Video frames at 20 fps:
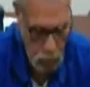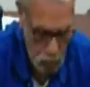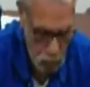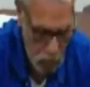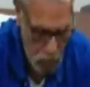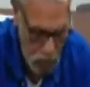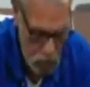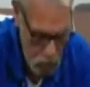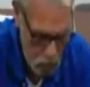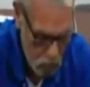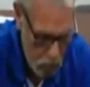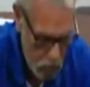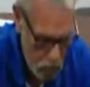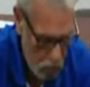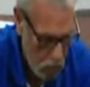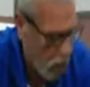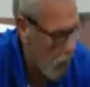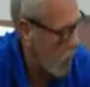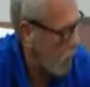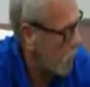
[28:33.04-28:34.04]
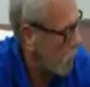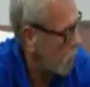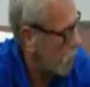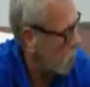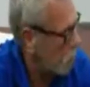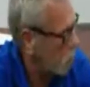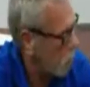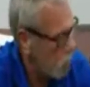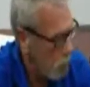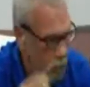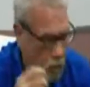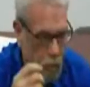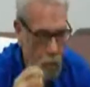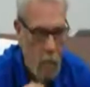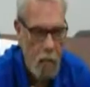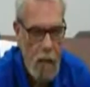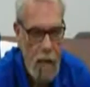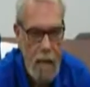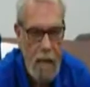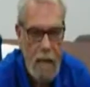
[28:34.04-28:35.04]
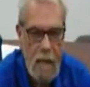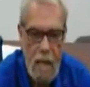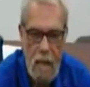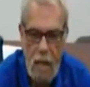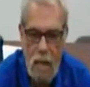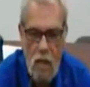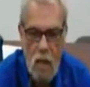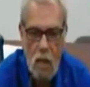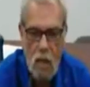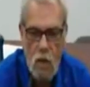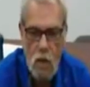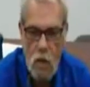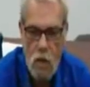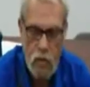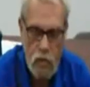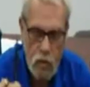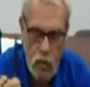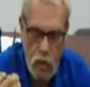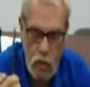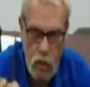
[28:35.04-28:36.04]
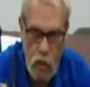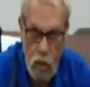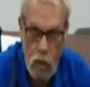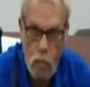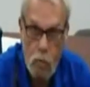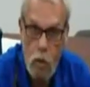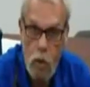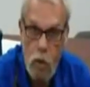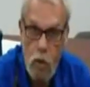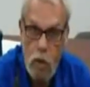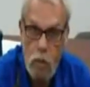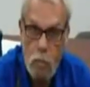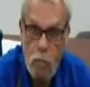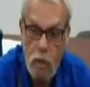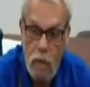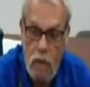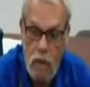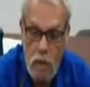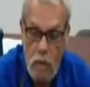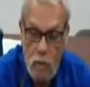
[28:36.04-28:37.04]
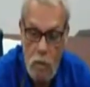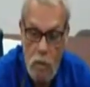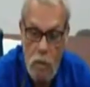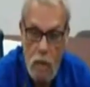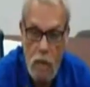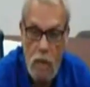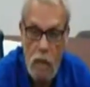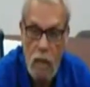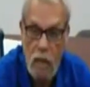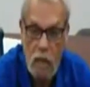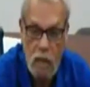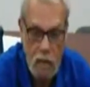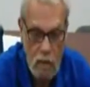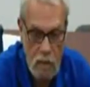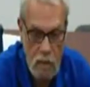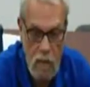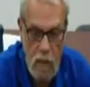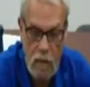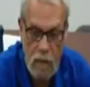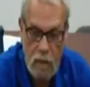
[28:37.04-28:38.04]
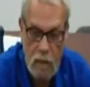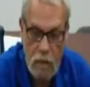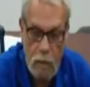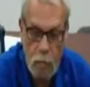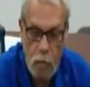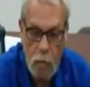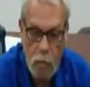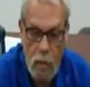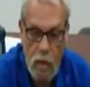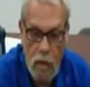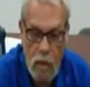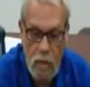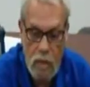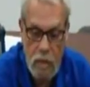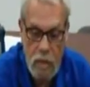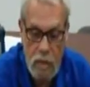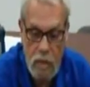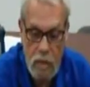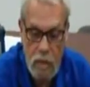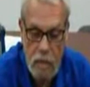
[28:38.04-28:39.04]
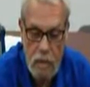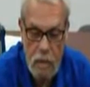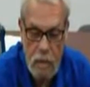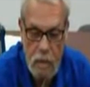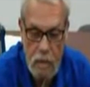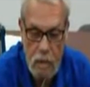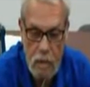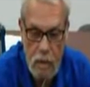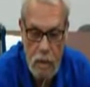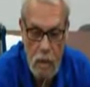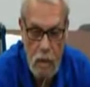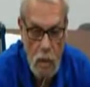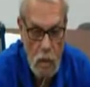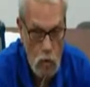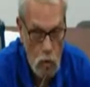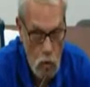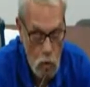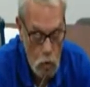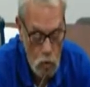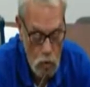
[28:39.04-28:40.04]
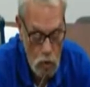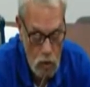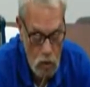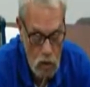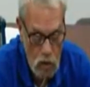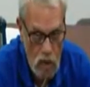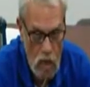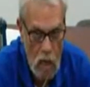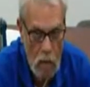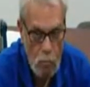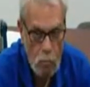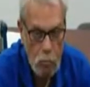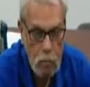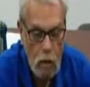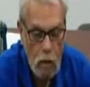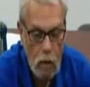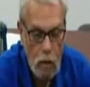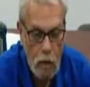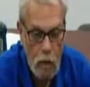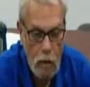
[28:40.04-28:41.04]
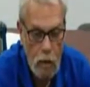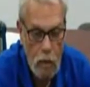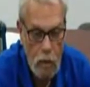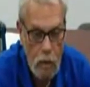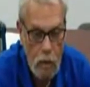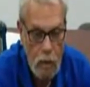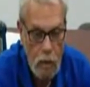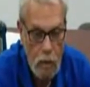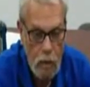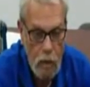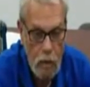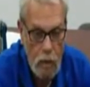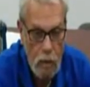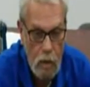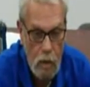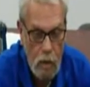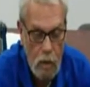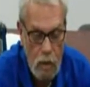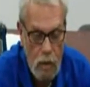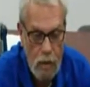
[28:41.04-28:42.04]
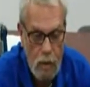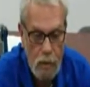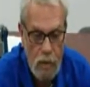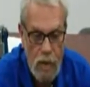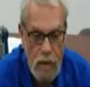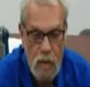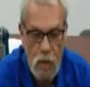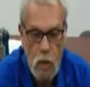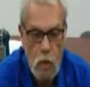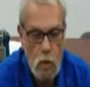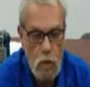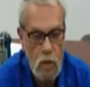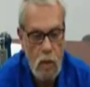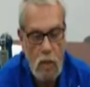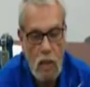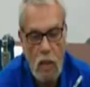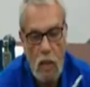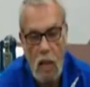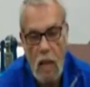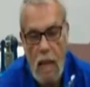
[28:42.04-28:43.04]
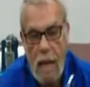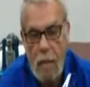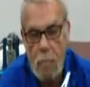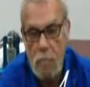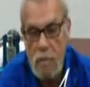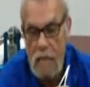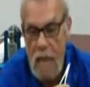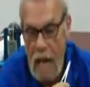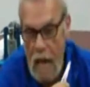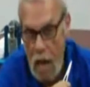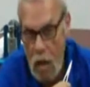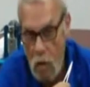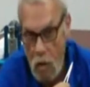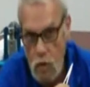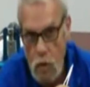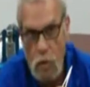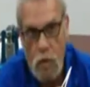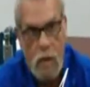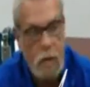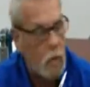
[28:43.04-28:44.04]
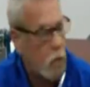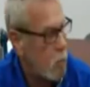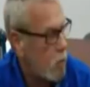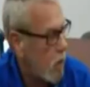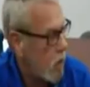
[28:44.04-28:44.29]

and placement, like that. Used for gutta-percha placement in endodontically prepared teeth. Used to stop blood. They use it to clamp towels around the